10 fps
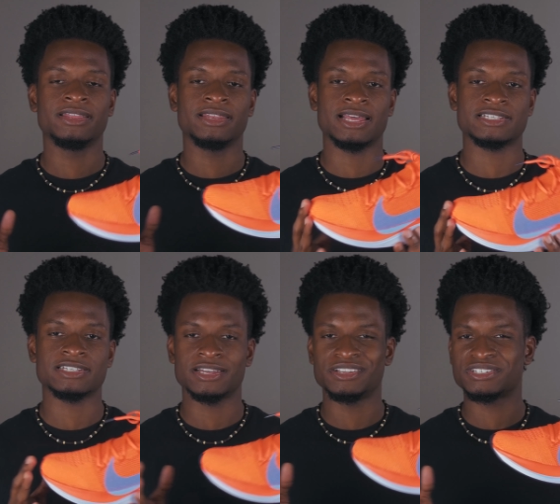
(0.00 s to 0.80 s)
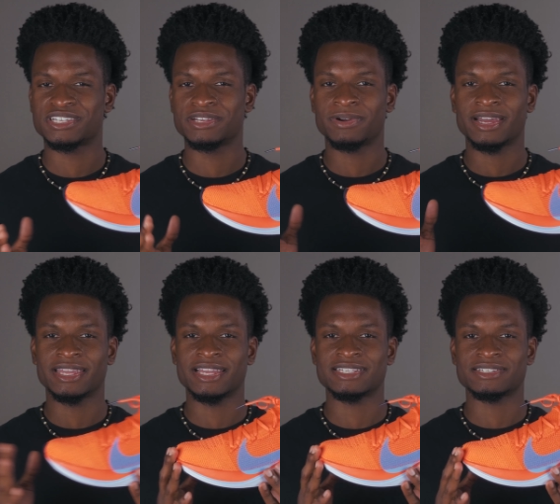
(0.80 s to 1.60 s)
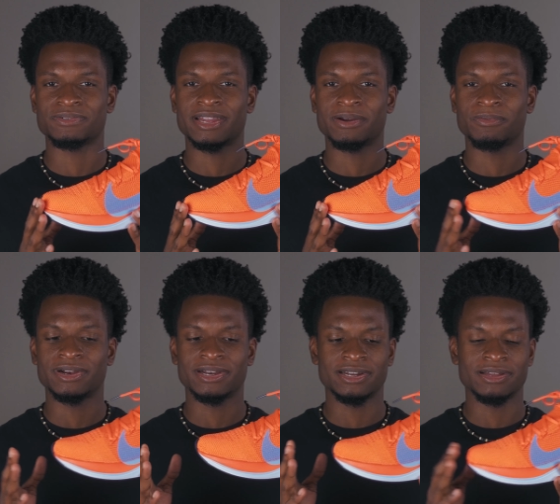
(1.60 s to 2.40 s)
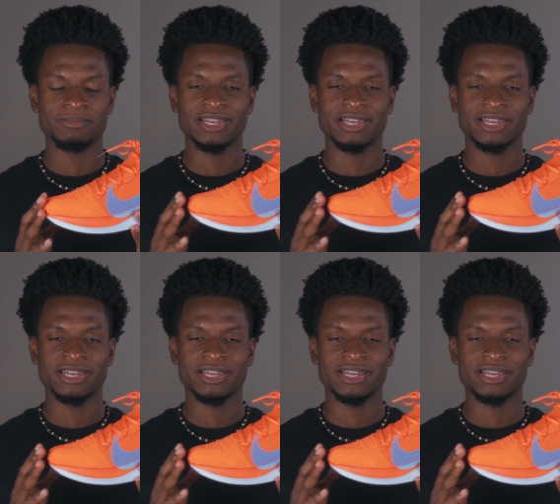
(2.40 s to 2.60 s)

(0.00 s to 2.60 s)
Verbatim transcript: That's uh, usually what I get. So when I wear um,